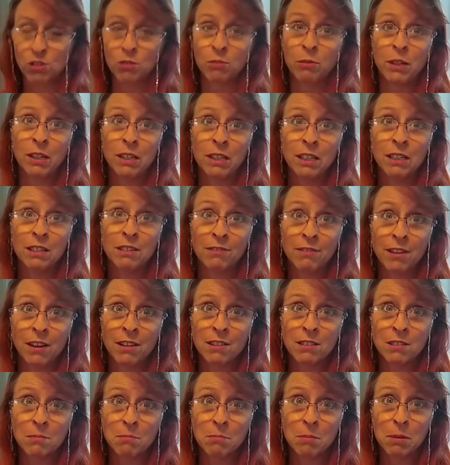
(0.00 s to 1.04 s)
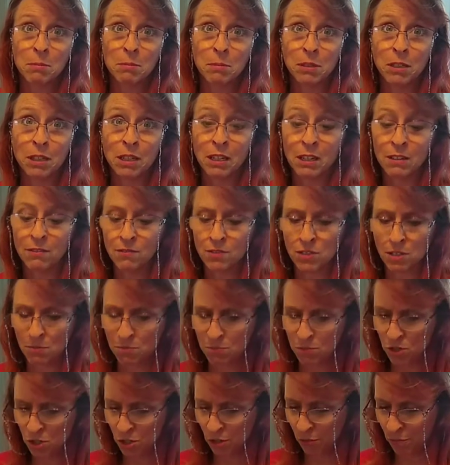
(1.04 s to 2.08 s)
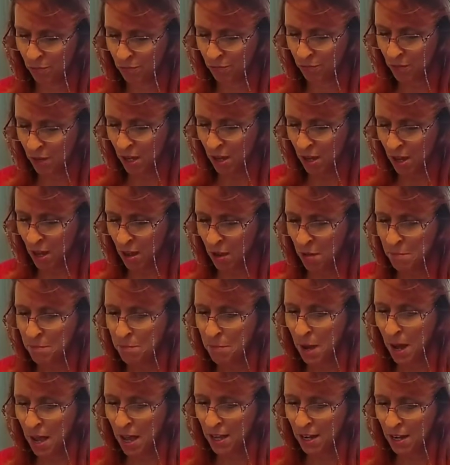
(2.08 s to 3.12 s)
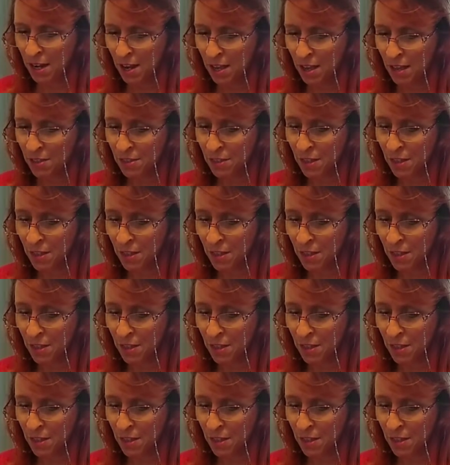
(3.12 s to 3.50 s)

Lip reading: so we need to find some people to give some to. But